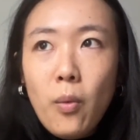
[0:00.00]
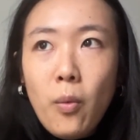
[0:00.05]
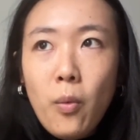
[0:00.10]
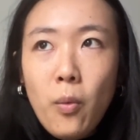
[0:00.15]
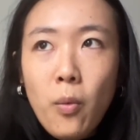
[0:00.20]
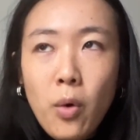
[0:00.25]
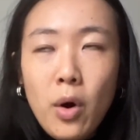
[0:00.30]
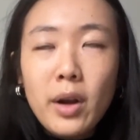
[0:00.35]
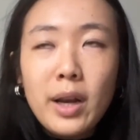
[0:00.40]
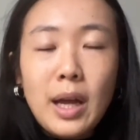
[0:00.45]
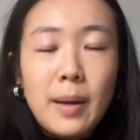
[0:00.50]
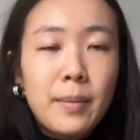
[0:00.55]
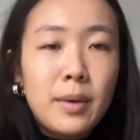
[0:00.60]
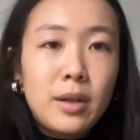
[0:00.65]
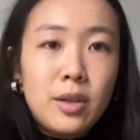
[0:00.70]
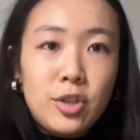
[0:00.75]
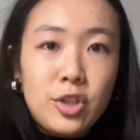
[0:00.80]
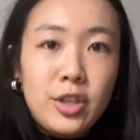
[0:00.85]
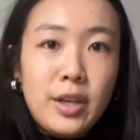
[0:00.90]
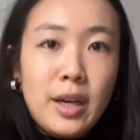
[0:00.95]
what I'm going
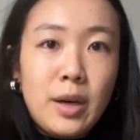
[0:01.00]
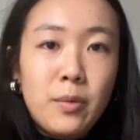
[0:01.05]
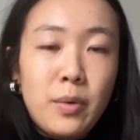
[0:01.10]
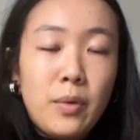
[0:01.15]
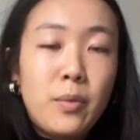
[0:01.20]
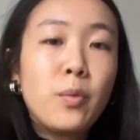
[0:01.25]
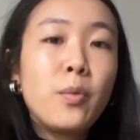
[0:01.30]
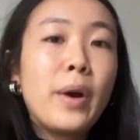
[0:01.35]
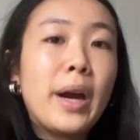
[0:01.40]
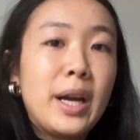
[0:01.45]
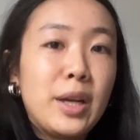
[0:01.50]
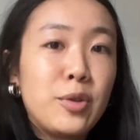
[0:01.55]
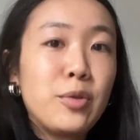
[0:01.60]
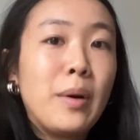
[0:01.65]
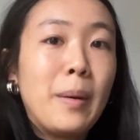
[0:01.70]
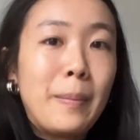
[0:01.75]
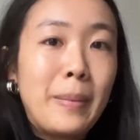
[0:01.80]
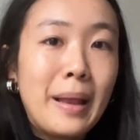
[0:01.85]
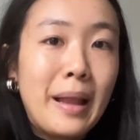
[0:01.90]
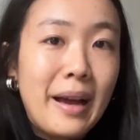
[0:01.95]
to share with where to
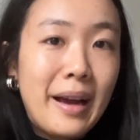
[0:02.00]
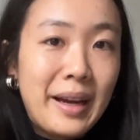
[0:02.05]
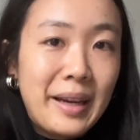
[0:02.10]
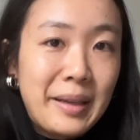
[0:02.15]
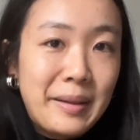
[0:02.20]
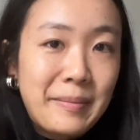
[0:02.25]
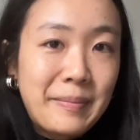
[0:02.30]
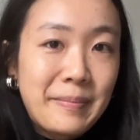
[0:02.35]
apply.